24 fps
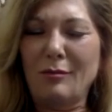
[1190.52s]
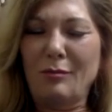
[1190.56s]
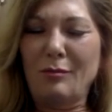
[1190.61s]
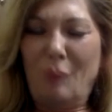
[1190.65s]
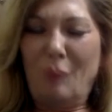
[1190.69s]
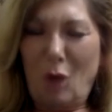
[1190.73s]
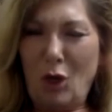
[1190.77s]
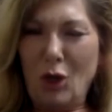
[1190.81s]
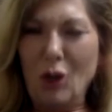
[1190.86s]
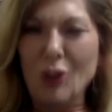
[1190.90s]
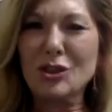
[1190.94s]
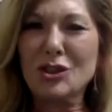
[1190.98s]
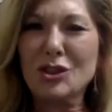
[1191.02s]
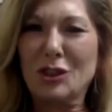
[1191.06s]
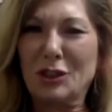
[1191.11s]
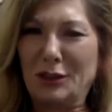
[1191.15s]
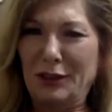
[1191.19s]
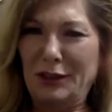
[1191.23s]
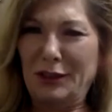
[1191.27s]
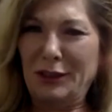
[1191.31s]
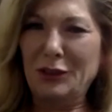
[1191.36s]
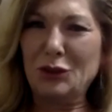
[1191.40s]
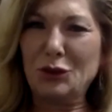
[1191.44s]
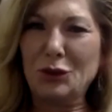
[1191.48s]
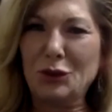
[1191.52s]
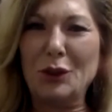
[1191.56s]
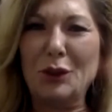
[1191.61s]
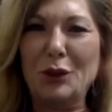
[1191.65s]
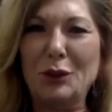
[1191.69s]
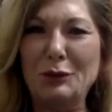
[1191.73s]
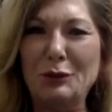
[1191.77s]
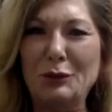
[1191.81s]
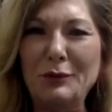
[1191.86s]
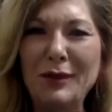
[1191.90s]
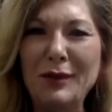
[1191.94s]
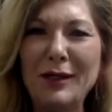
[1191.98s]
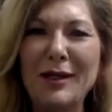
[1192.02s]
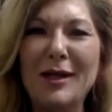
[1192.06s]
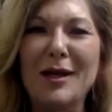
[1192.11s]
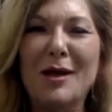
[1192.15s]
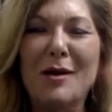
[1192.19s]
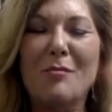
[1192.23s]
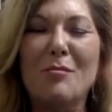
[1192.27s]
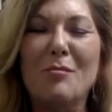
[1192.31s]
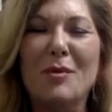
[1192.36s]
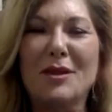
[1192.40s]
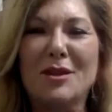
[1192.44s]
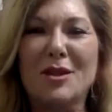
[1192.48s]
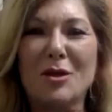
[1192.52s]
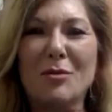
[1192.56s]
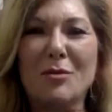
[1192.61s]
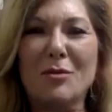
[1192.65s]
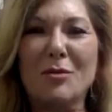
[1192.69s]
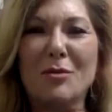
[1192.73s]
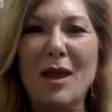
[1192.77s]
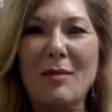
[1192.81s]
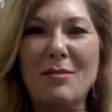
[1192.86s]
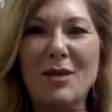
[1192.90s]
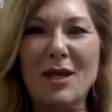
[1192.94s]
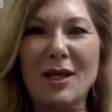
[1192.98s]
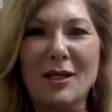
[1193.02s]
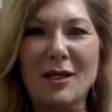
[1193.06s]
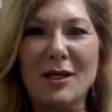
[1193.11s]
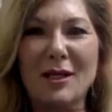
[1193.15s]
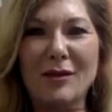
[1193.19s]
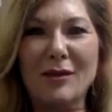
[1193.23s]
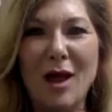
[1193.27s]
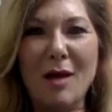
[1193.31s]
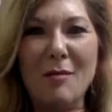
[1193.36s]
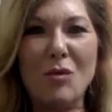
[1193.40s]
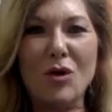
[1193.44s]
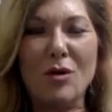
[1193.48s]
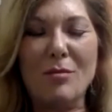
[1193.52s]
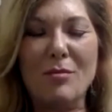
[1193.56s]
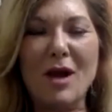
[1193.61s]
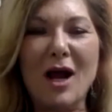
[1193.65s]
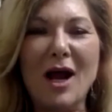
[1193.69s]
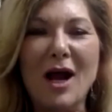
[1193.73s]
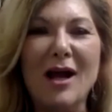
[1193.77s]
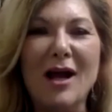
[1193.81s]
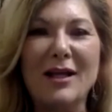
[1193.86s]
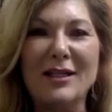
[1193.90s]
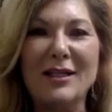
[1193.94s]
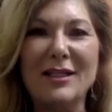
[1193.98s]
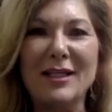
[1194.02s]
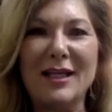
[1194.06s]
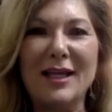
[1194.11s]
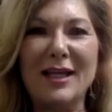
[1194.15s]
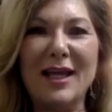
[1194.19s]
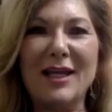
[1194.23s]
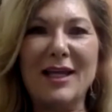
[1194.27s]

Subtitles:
partially true, but there may be a lot more behind it.